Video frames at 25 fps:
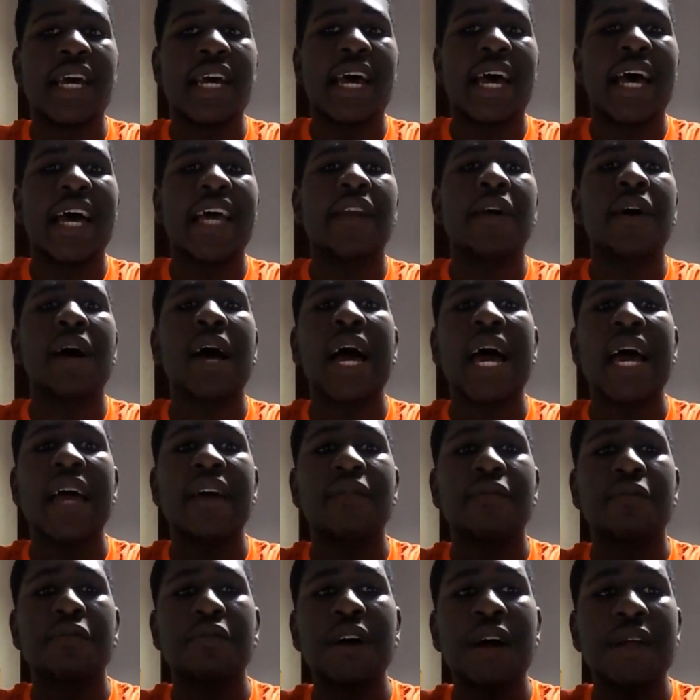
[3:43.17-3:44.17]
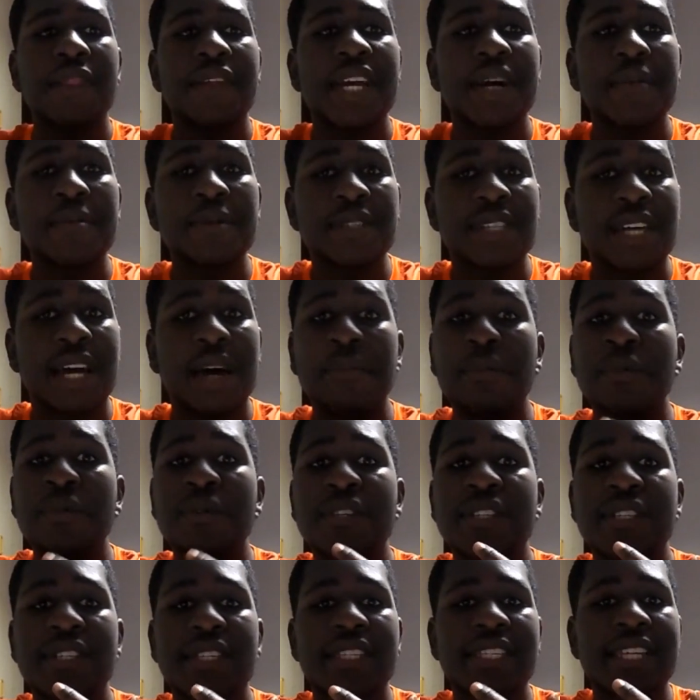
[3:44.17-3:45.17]
And throughout the episode, I'm
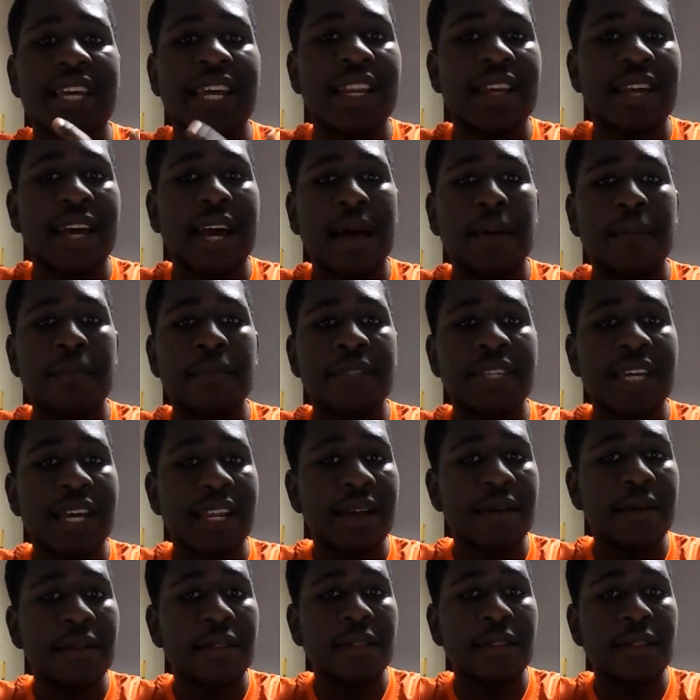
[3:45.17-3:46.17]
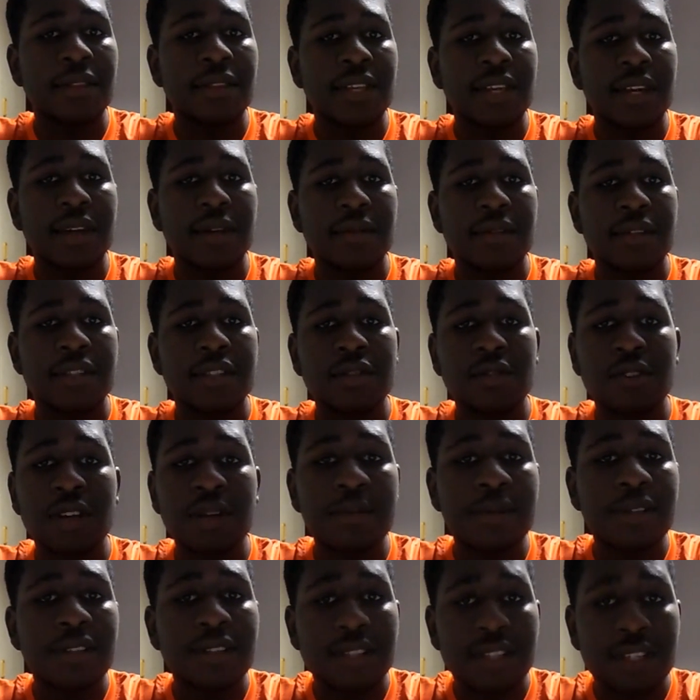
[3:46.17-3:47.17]
always just telling, I'm telling,
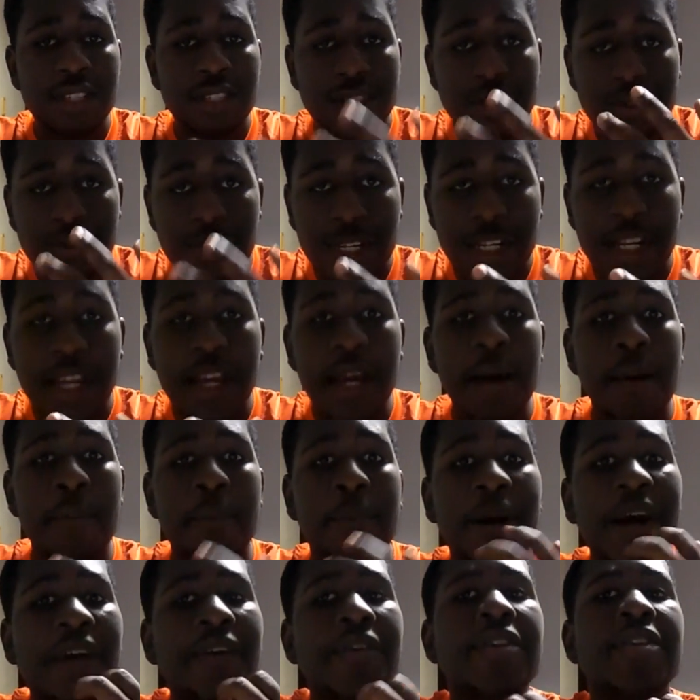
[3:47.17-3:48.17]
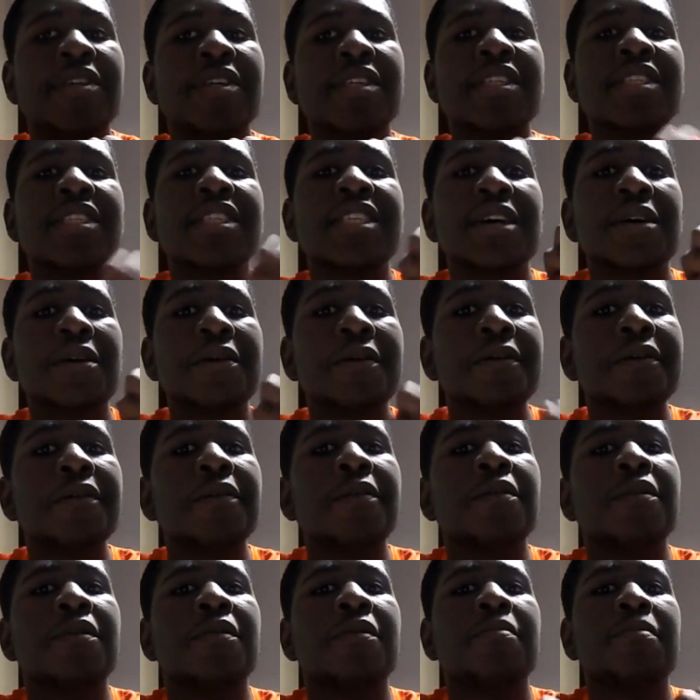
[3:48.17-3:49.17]
screaming to the screen, Barry, just tell
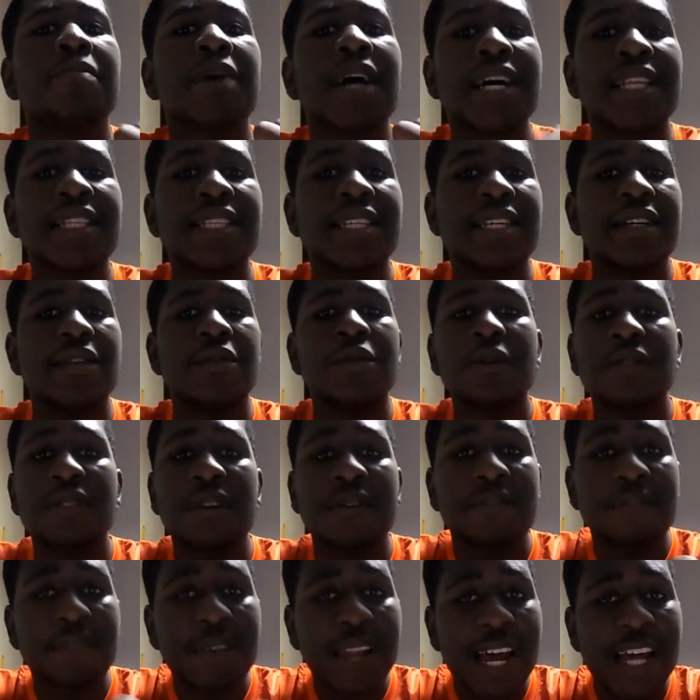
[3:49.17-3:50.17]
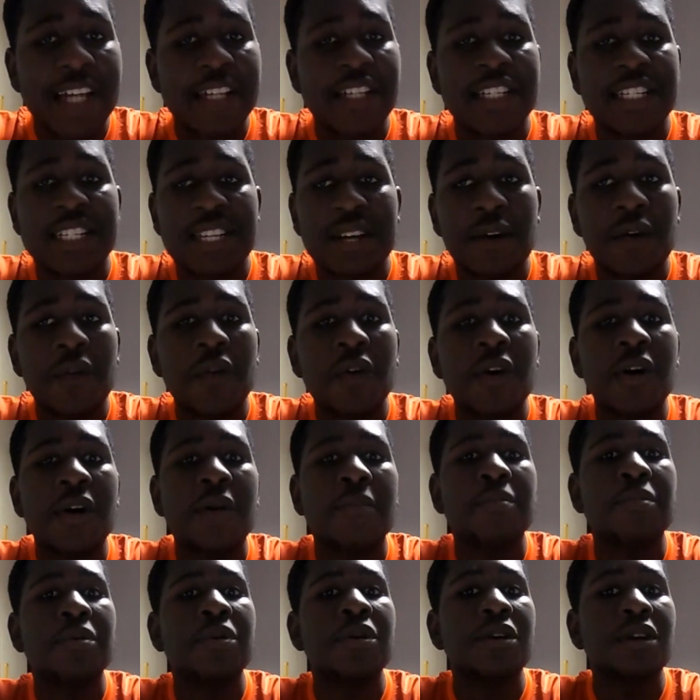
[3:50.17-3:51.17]
Patty, you're the Flash. Tell her,
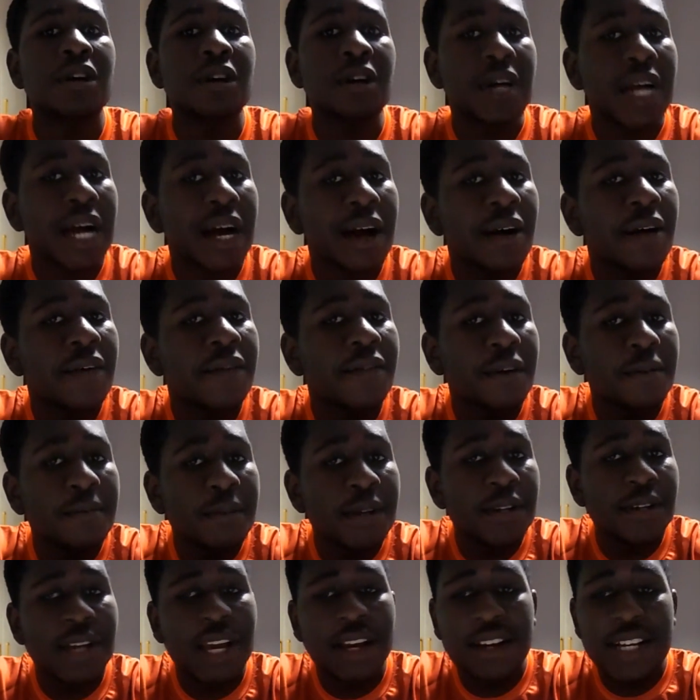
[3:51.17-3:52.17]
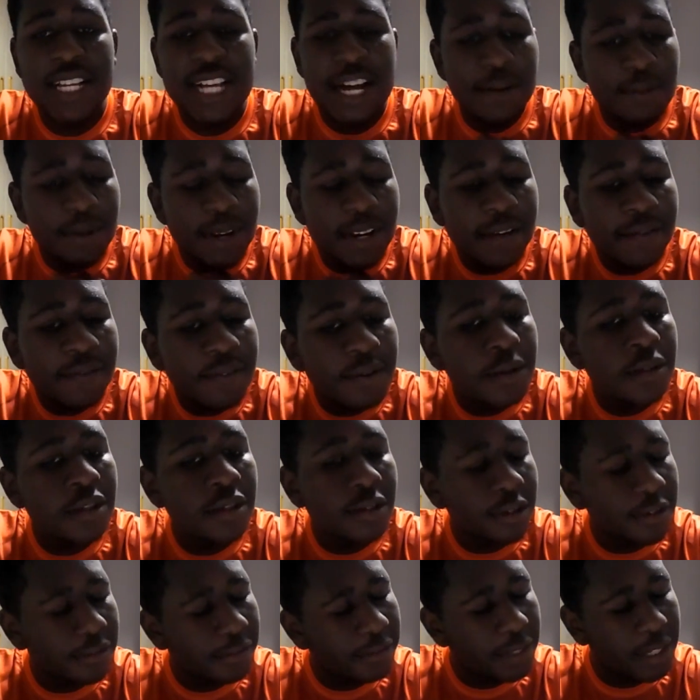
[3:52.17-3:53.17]
put her out of her misery. Because I really feel
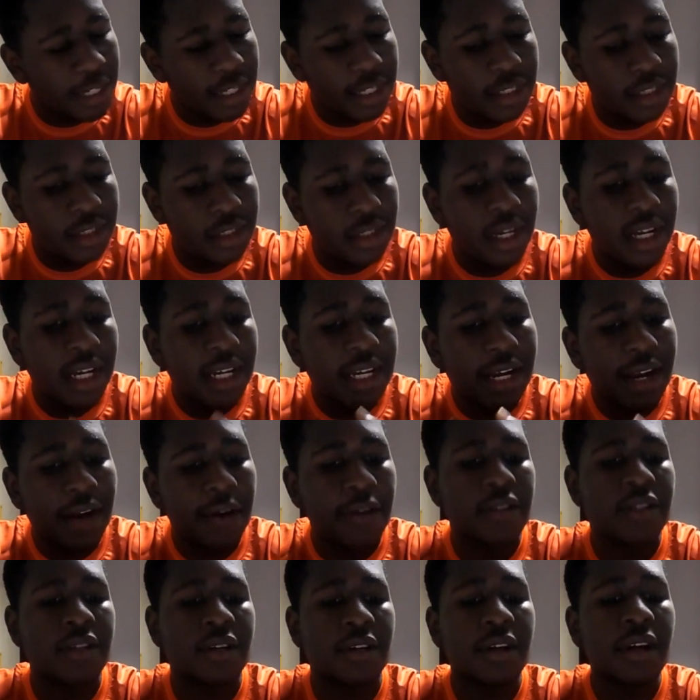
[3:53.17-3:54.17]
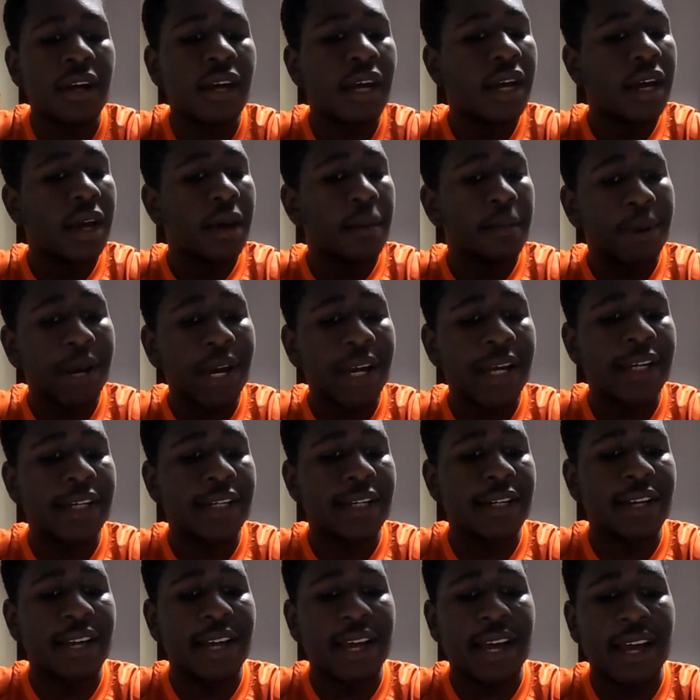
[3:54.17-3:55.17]
sorry for this character, Patty.